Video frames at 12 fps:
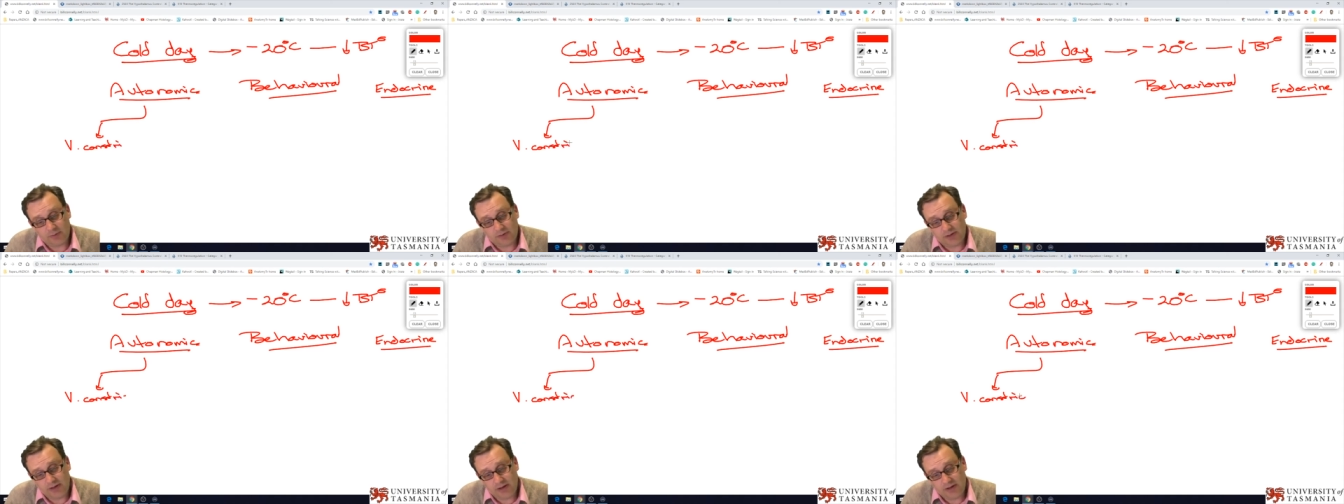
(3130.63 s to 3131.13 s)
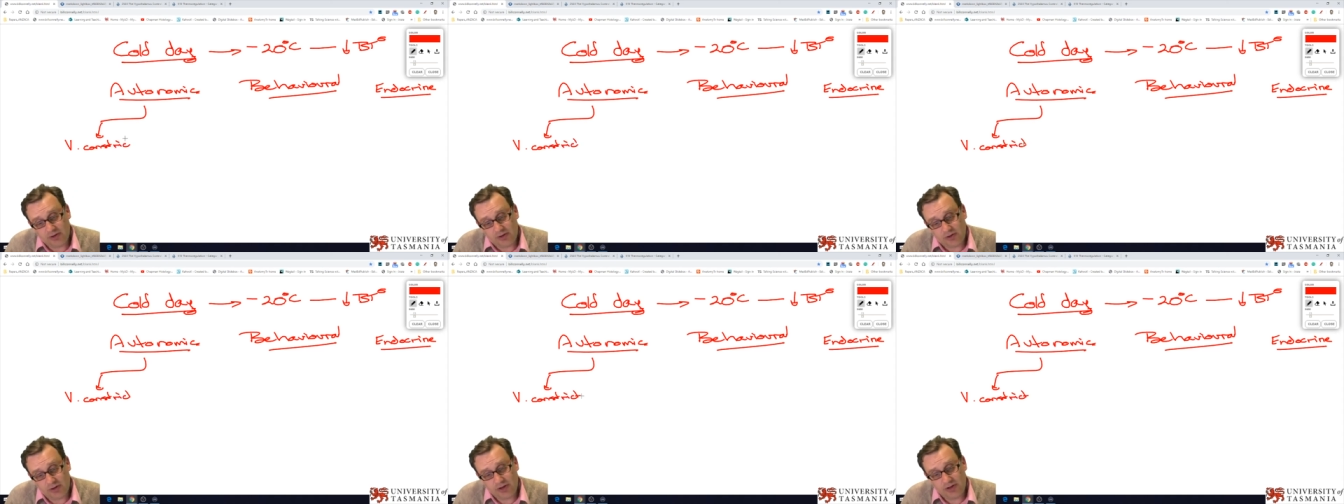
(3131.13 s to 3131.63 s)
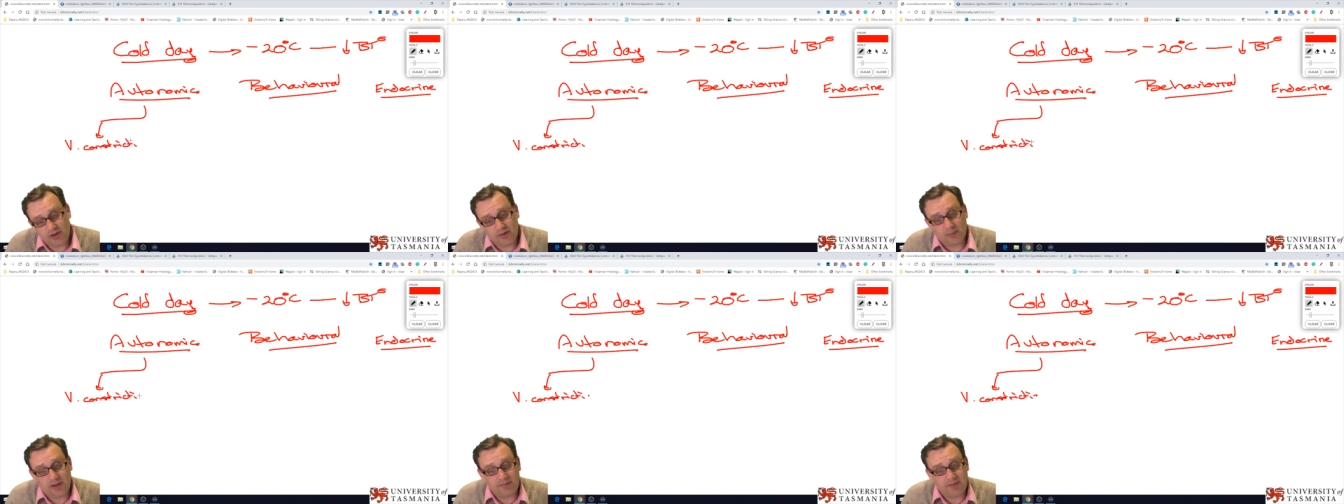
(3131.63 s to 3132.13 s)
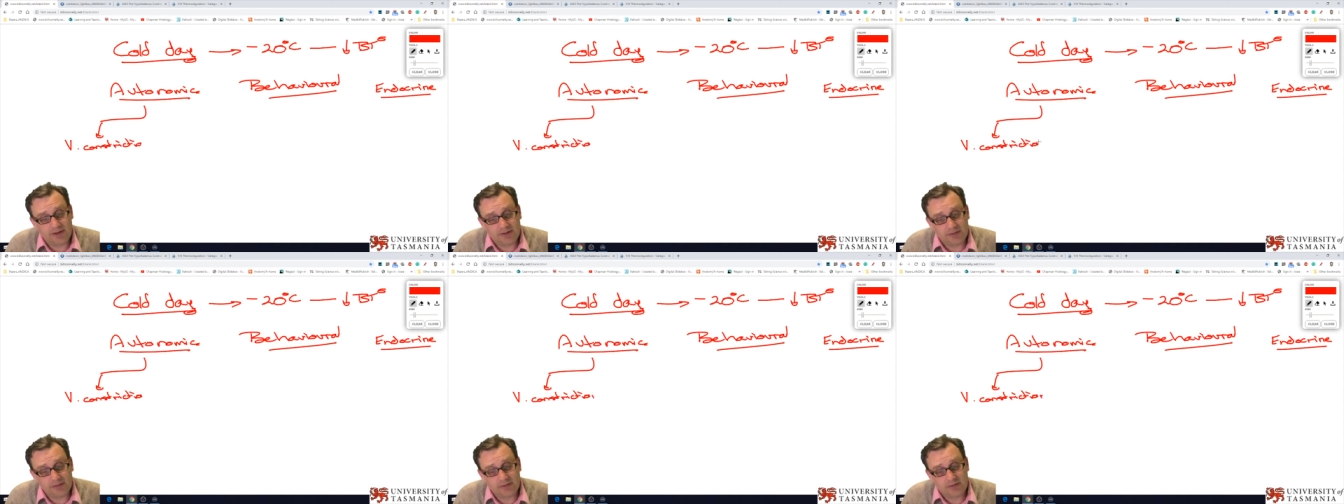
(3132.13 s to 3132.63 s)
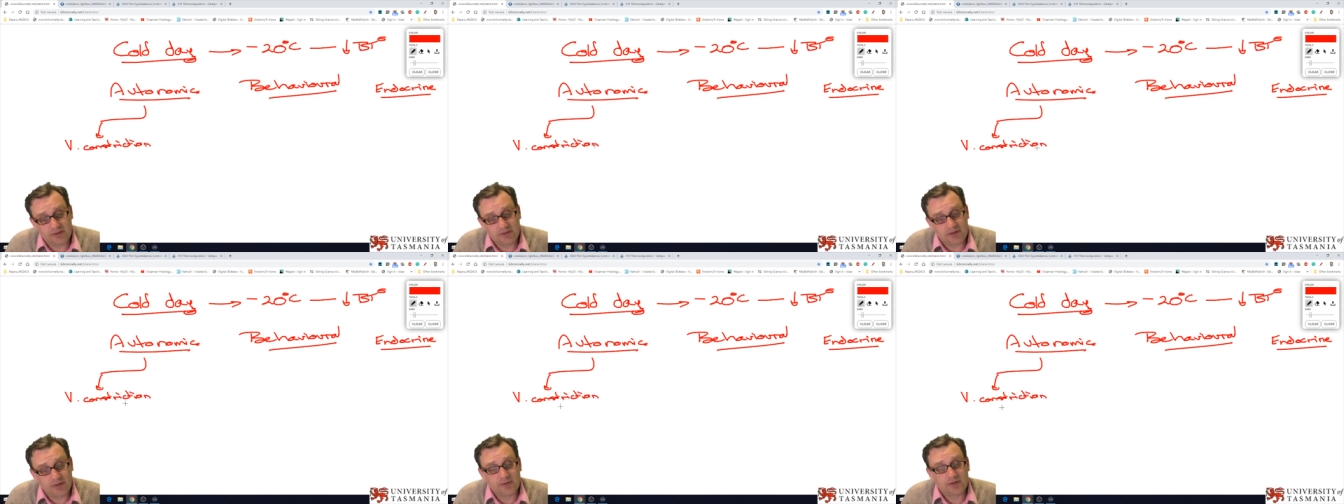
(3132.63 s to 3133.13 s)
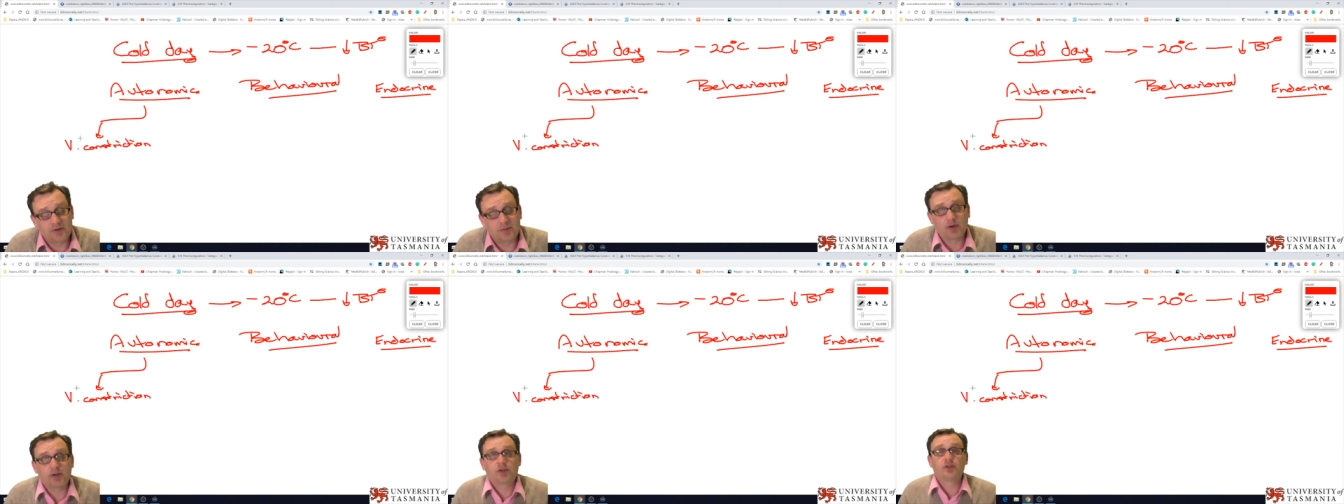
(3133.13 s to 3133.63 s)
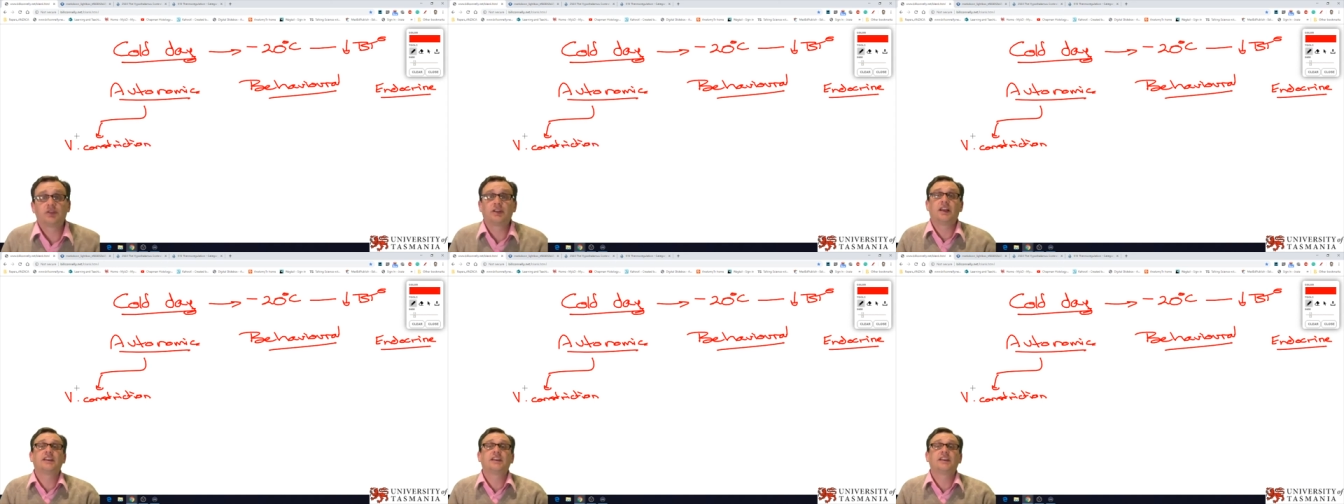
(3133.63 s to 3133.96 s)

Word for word: Right, so we'll see a constriction of the blood vessels to the surface of the body